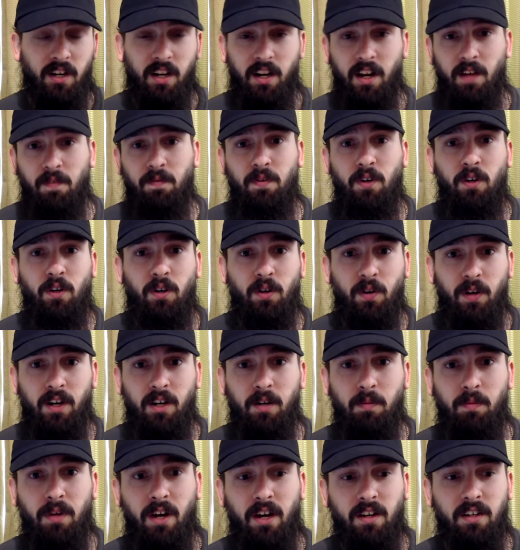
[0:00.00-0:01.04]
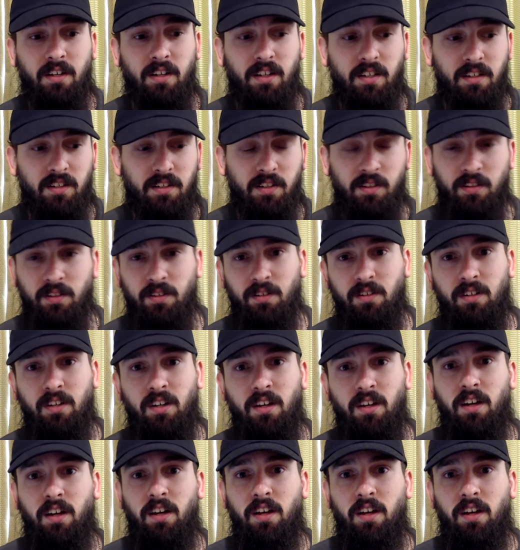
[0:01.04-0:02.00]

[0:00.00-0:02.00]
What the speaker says: and I felt great about it until